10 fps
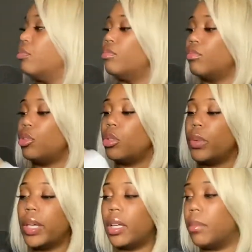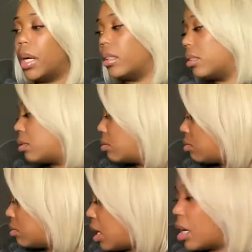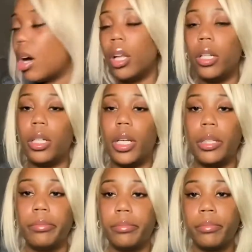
the wig in a box and call it a day.